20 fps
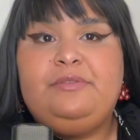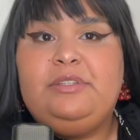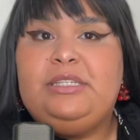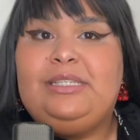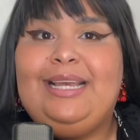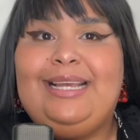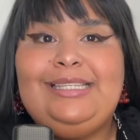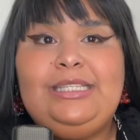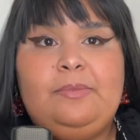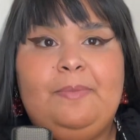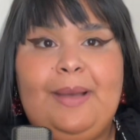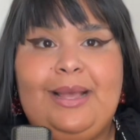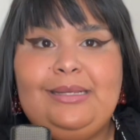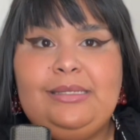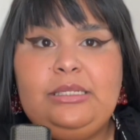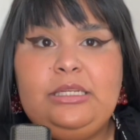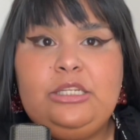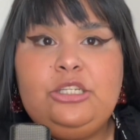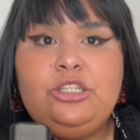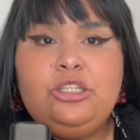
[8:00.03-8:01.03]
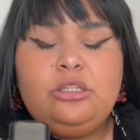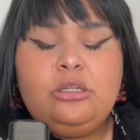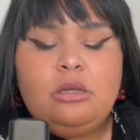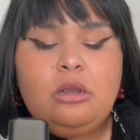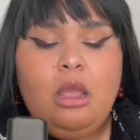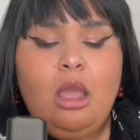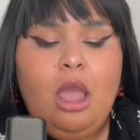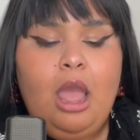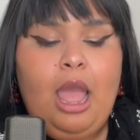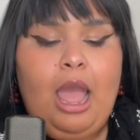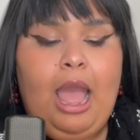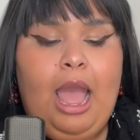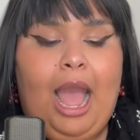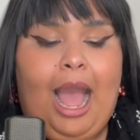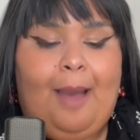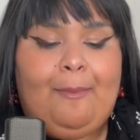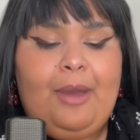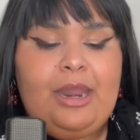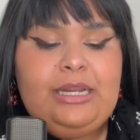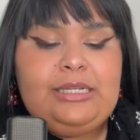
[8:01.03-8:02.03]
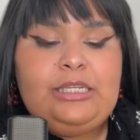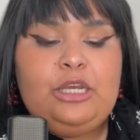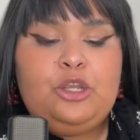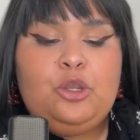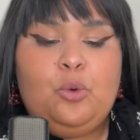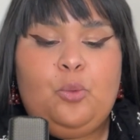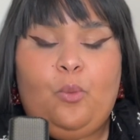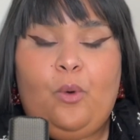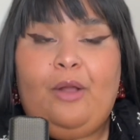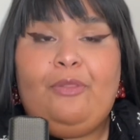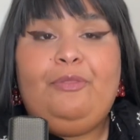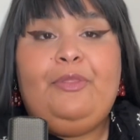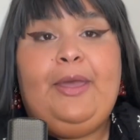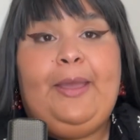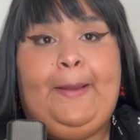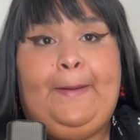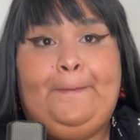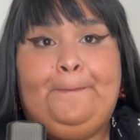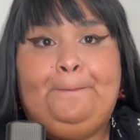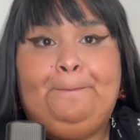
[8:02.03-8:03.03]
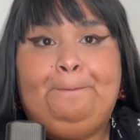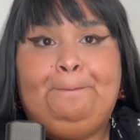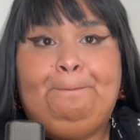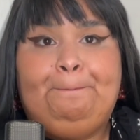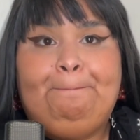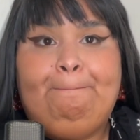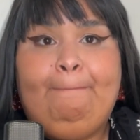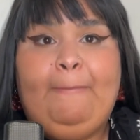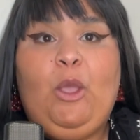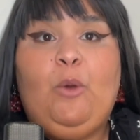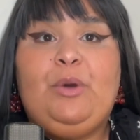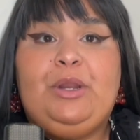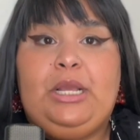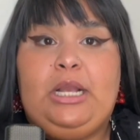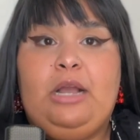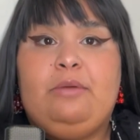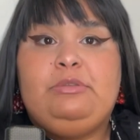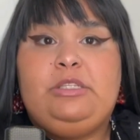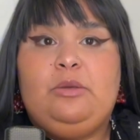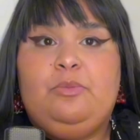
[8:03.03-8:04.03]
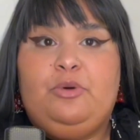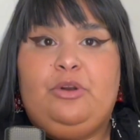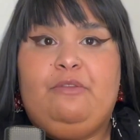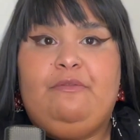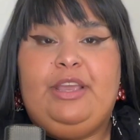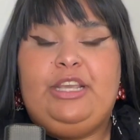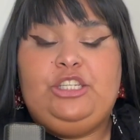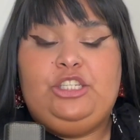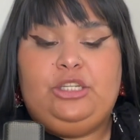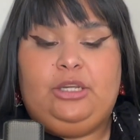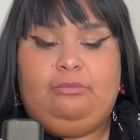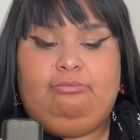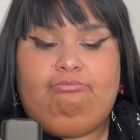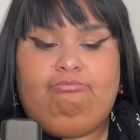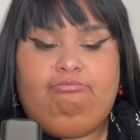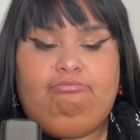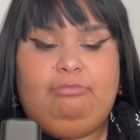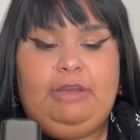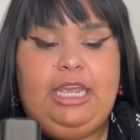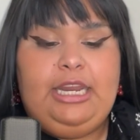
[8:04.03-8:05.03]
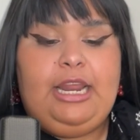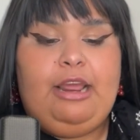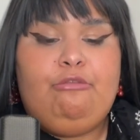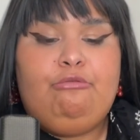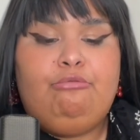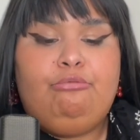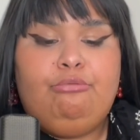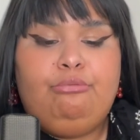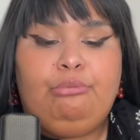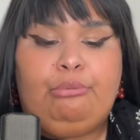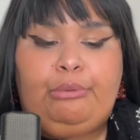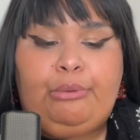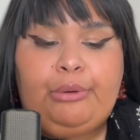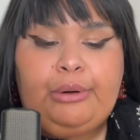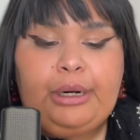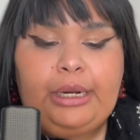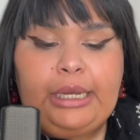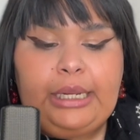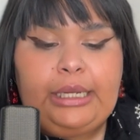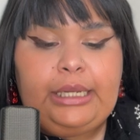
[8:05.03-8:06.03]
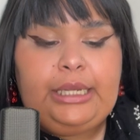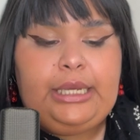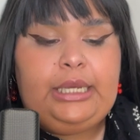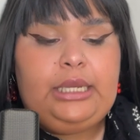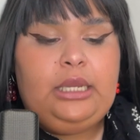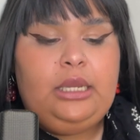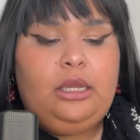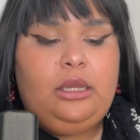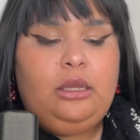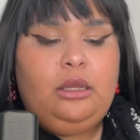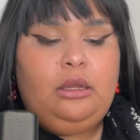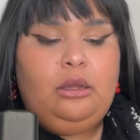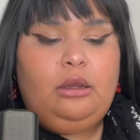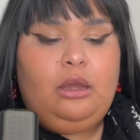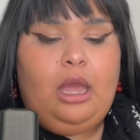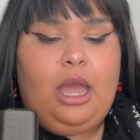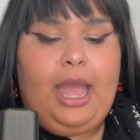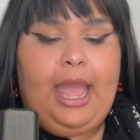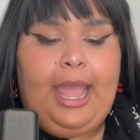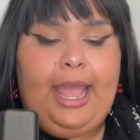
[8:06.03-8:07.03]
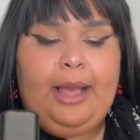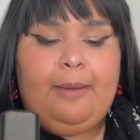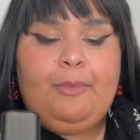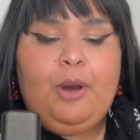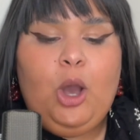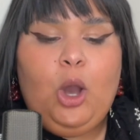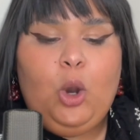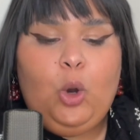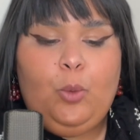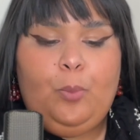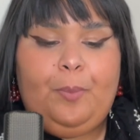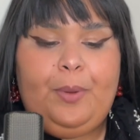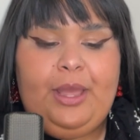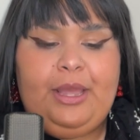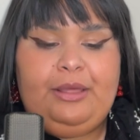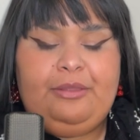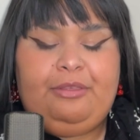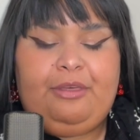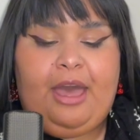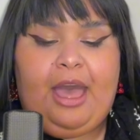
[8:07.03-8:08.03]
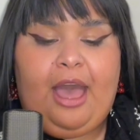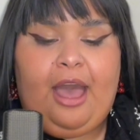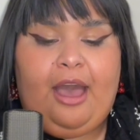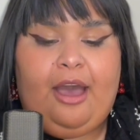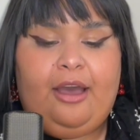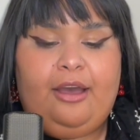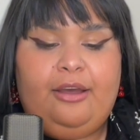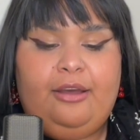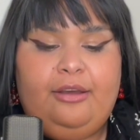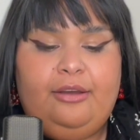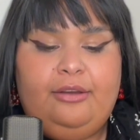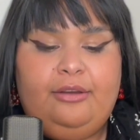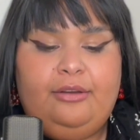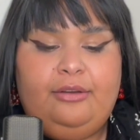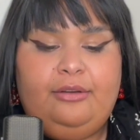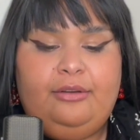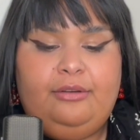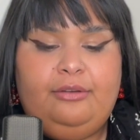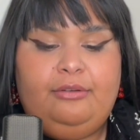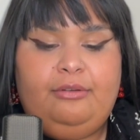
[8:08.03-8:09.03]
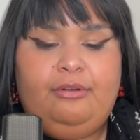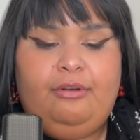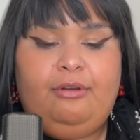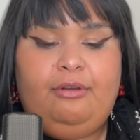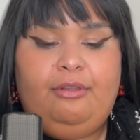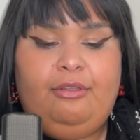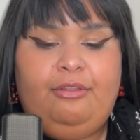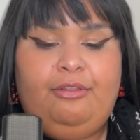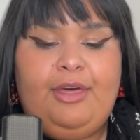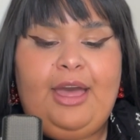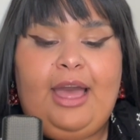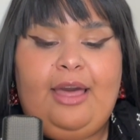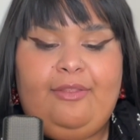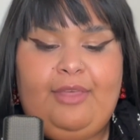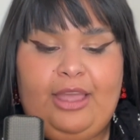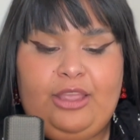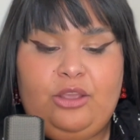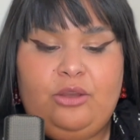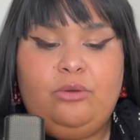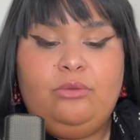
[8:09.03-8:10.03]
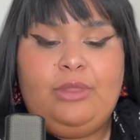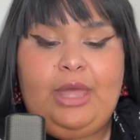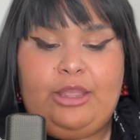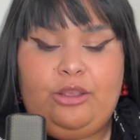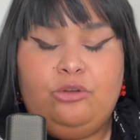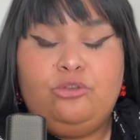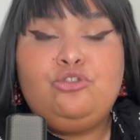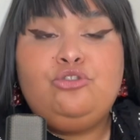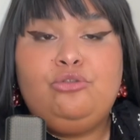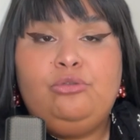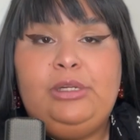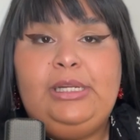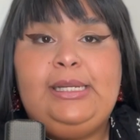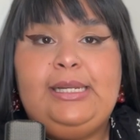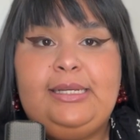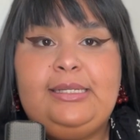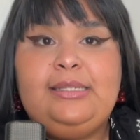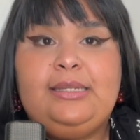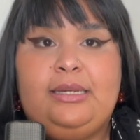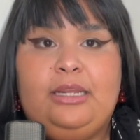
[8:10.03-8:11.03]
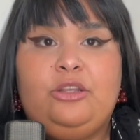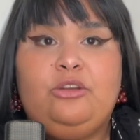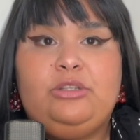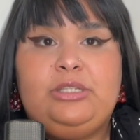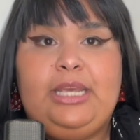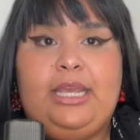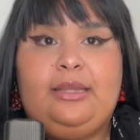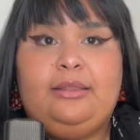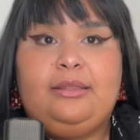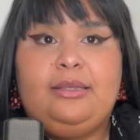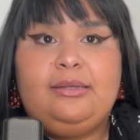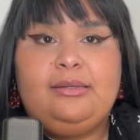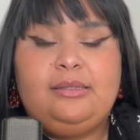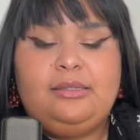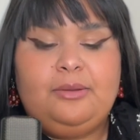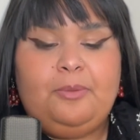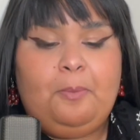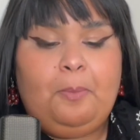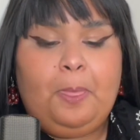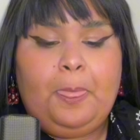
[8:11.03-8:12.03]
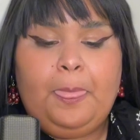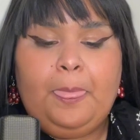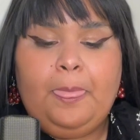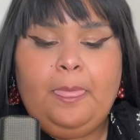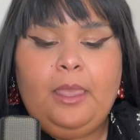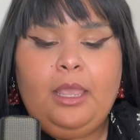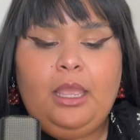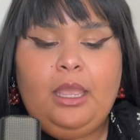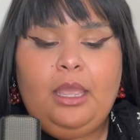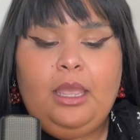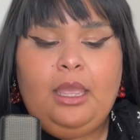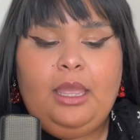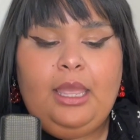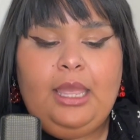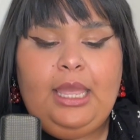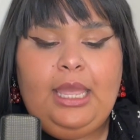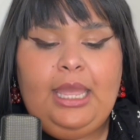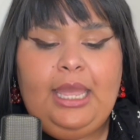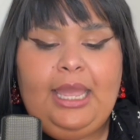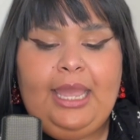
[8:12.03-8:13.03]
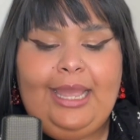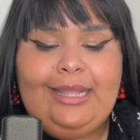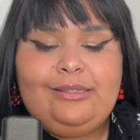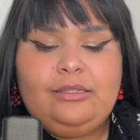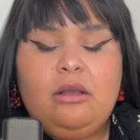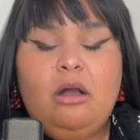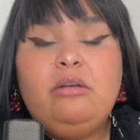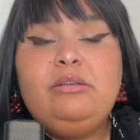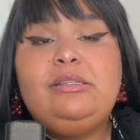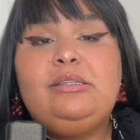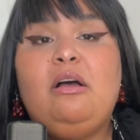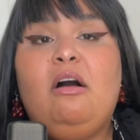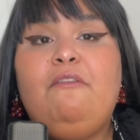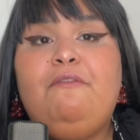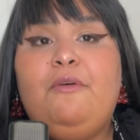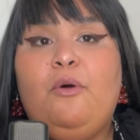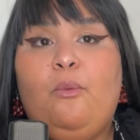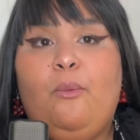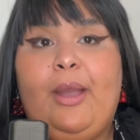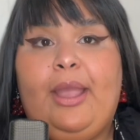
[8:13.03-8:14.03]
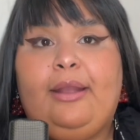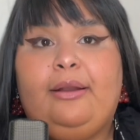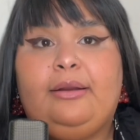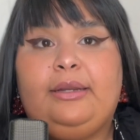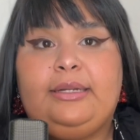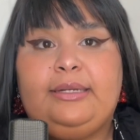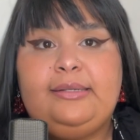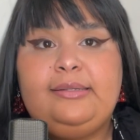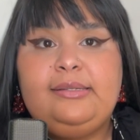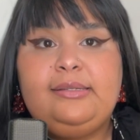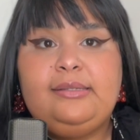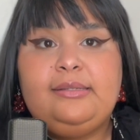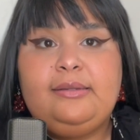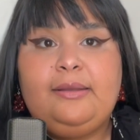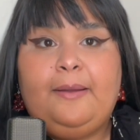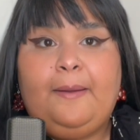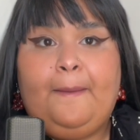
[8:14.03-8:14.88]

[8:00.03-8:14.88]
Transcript: today's message. I'm gonna tell you one thing when it comes to motivation, and I really am hoping that you truly listen and you take this. It's called self-awareness,